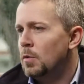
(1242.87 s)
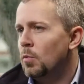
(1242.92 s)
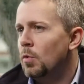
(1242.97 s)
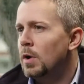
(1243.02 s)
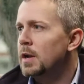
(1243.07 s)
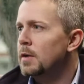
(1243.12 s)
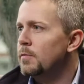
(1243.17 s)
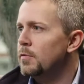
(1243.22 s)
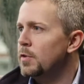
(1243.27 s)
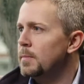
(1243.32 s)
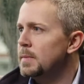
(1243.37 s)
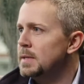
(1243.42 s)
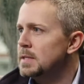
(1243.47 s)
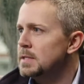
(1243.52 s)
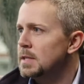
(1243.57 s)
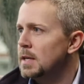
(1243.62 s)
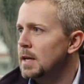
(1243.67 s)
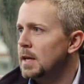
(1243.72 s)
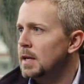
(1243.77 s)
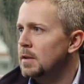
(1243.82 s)
One of them
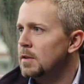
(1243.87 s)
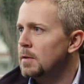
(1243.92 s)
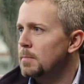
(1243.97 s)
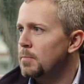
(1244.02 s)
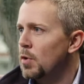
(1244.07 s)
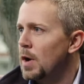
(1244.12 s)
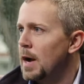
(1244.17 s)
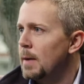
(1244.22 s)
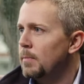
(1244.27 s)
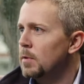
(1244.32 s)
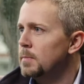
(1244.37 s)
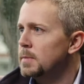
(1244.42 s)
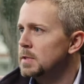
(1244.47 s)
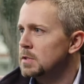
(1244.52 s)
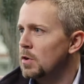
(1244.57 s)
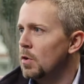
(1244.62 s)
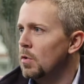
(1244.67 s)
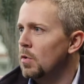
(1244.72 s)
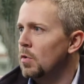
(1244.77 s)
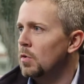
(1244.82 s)
is that the problem
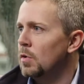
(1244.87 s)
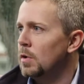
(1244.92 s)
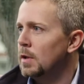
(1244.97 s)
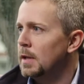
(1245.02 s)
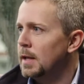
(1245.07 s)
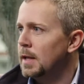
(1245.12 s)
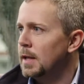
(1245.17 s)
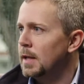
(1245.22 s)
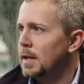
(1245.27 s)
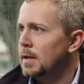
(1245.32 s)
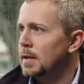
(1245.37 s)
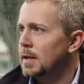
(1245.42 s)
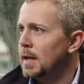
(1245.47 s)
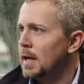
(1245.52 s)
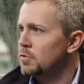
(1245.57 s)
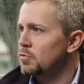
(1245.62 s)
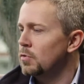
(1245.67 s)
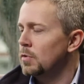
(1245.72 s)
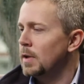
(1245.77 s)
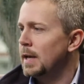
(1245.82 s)
is coal and
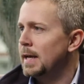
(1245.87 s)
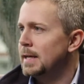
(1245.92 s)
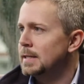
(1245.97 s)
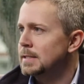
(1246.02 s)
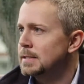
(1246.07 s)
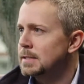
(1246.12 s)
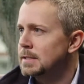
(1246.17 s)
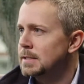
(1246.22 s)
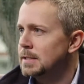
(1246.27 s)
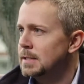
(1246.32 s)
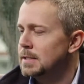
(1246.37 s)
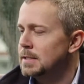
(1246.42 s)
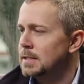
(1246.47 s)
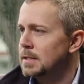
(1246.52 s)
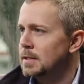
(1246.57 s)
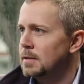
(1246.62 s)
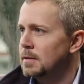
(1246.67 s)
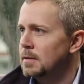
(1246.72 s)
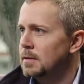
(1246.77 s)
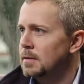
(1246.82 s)
natural gas
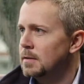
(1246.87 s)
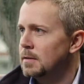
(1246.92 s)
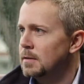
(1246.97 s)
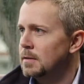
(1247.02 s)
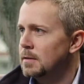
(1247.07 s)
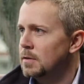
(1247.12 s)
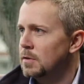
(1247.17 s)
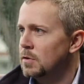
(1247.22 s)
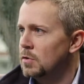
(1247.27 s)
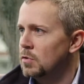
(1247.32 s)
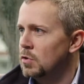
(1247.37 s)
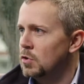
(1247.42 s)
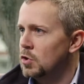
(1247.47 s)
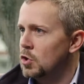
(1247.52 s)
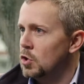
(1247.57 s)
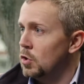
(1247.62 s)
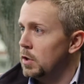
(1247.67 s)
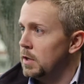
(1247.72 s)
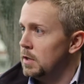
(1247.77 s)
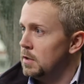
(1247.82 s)
isn't
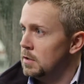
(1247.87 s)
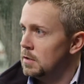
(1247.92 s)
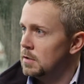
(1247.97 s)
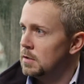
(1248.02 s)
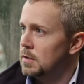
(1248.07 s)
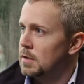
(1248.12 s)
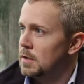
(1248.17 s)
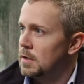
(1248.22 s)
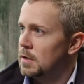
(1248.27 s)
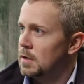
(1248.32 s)
good,